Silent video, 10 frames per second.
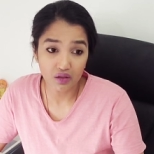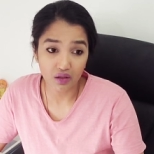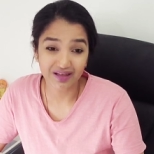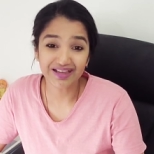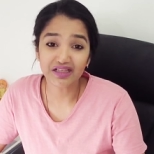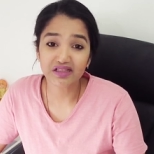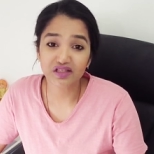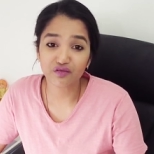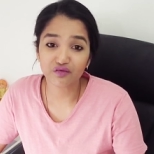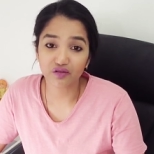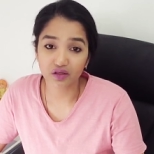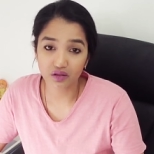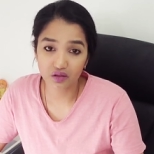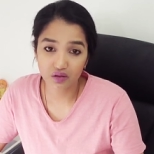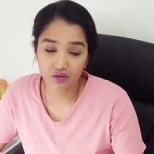a little
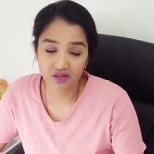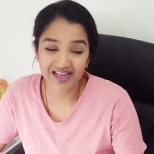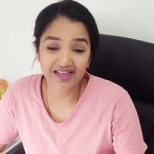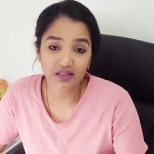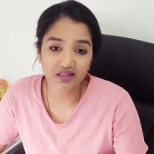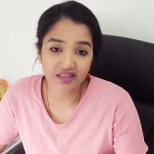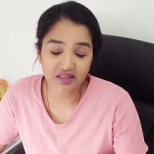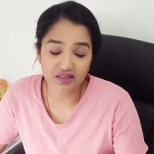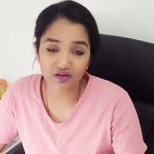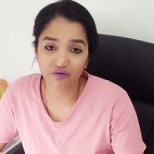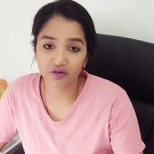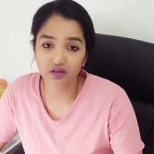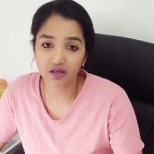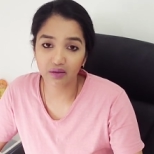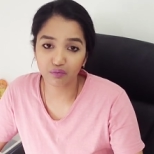different, take a little
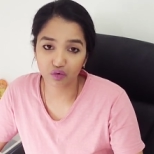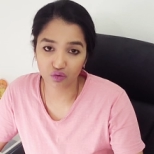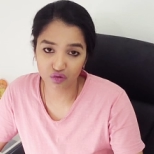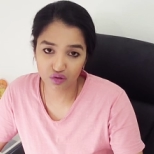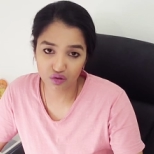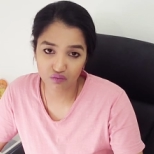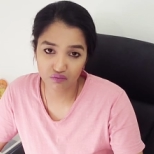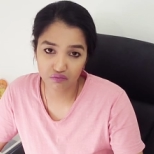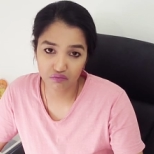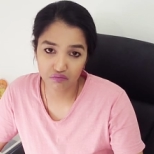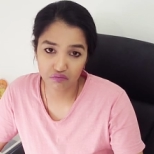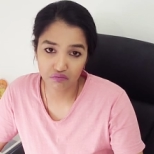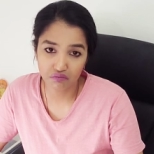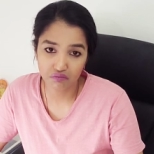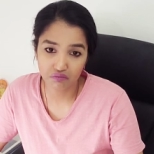different approach
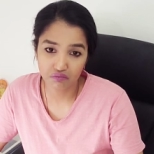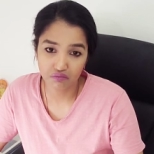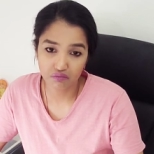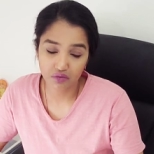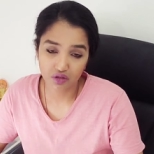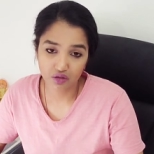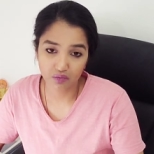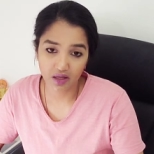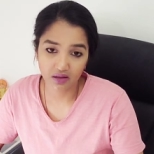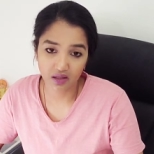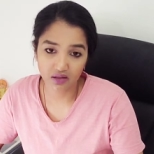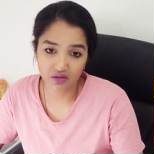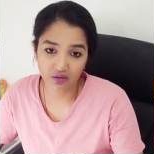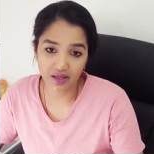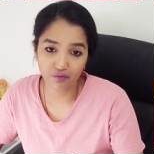to make
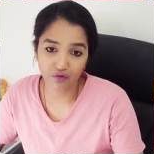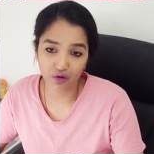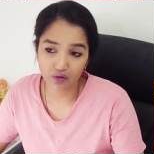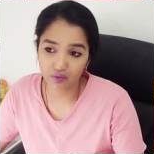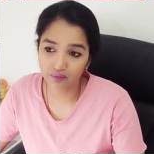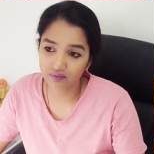things right for you.